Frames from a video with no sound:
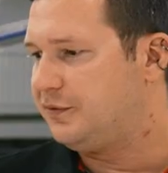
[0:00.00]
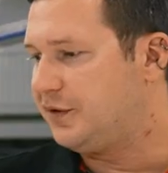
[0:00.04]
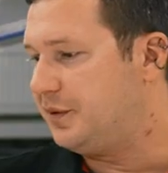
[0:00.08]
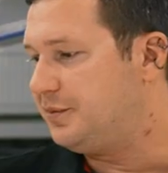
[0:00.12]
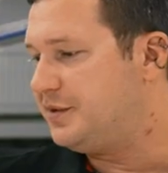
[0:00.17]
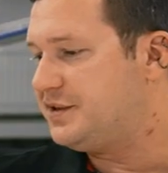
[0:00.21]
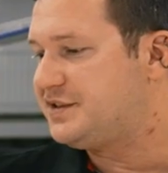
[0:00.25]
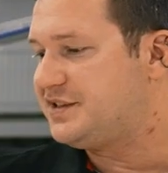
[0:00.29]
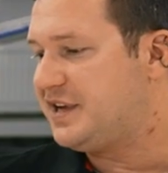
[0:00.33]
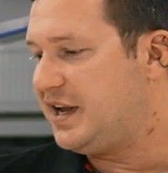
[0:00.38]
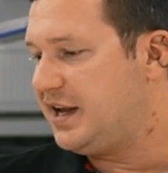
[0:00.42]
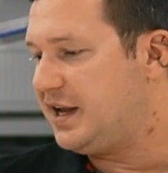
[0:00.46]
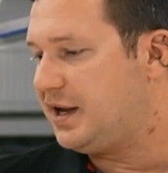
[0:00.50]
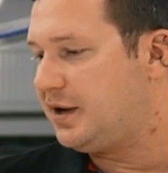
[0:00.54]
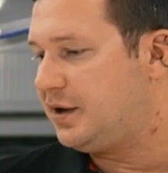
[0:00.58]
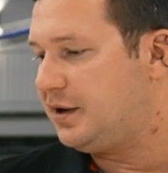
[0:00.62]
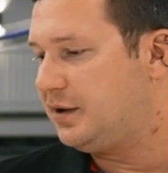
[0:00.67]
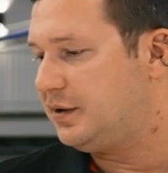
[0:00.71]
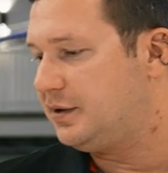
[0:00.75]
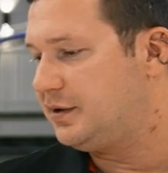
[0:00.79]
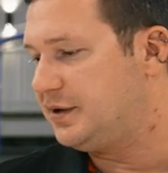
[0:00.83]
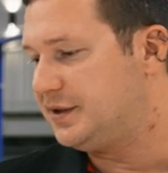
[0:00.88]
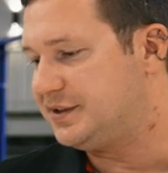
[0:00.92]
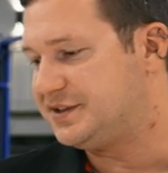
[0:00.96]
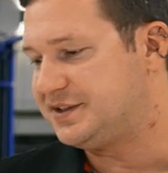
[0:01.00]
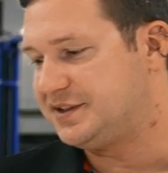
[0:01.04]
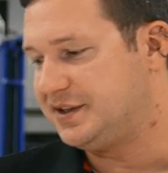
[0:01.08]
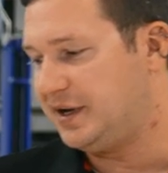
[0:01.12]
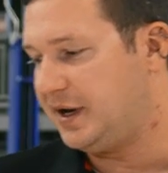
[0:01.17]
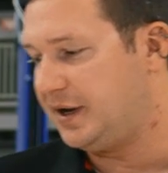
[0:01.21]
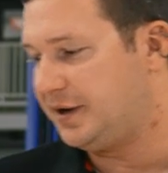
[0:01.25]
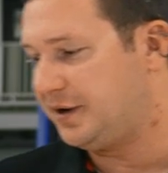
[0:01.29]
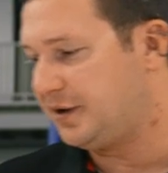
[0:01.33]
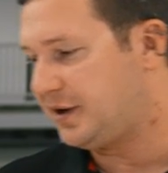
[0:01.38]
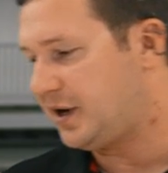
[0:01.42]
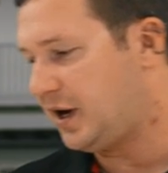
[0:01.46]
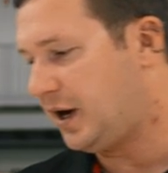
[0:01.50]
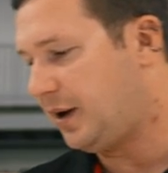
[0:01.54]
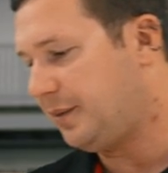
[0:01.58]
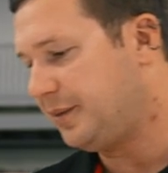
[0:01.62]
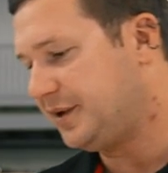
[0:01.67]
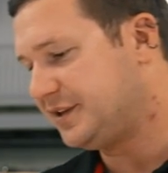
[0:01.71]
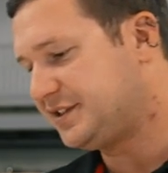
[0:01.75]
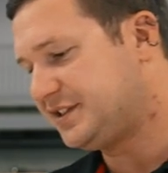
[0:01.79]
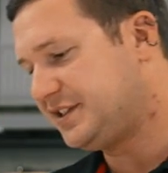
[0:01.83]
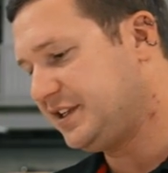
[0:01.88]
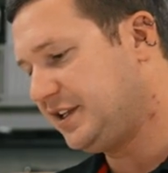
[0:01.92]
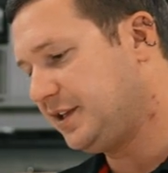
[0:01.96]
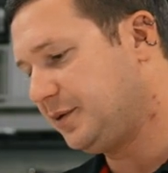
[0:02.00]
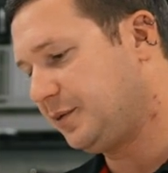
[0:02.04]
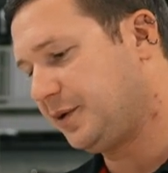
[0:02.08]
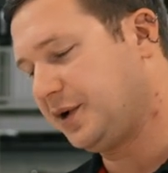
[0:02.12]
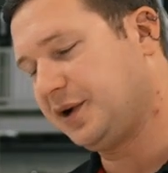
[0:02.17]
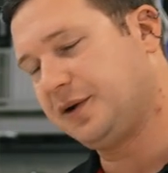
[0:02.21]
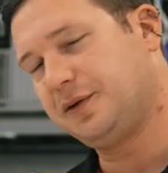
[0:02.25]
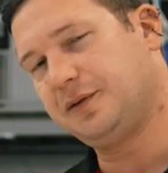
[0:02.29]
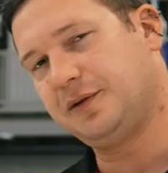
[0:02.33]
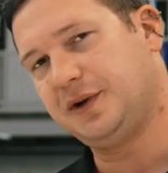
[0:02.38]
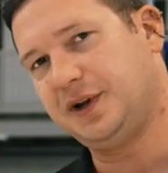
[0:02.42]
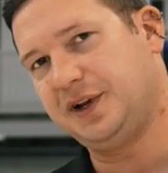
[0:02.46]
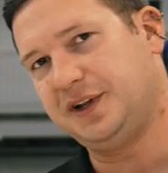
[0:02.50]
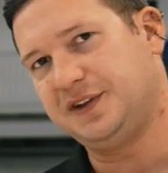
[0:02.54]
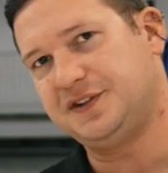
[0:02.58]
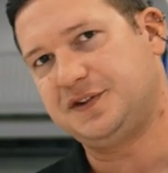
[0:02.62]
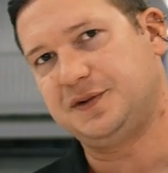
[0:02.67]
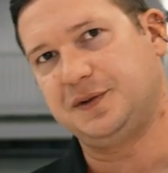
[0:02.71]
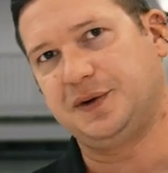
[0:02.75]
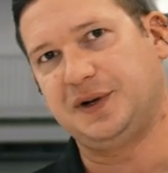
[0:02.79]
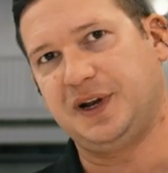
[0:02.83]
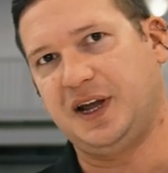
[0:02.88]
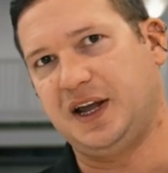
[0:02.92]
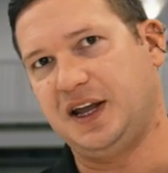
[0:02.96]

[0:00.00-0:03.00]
From the tank, it's not uncommon to see that we're gonna run into an